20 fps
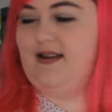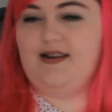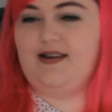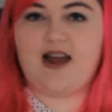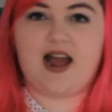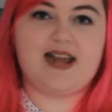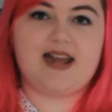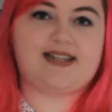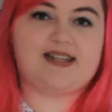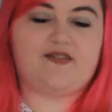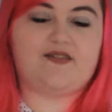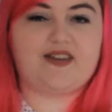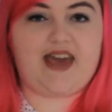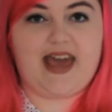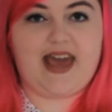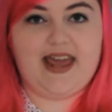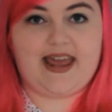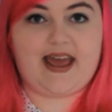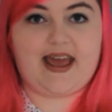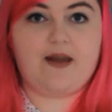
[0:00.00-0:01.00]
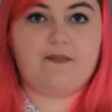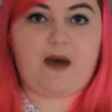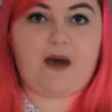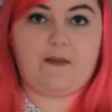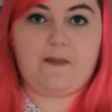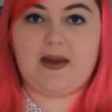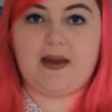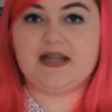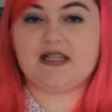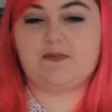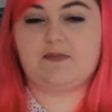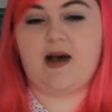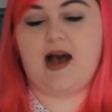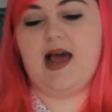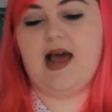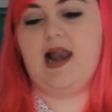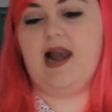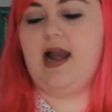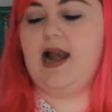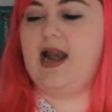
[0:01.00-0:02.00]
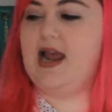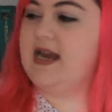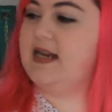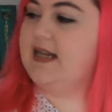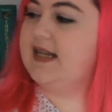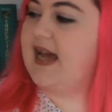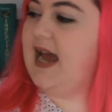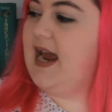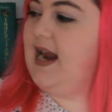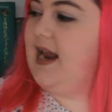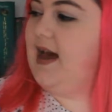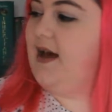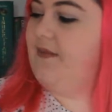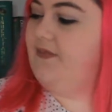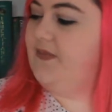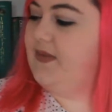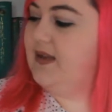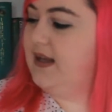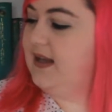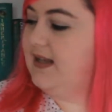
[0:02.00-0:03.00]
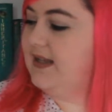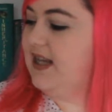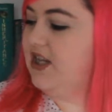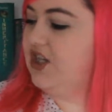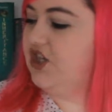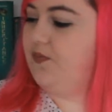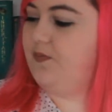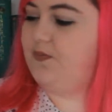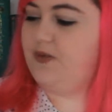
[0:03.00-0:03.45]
Night of Cake and Puppets by Laini Taylor. It's such a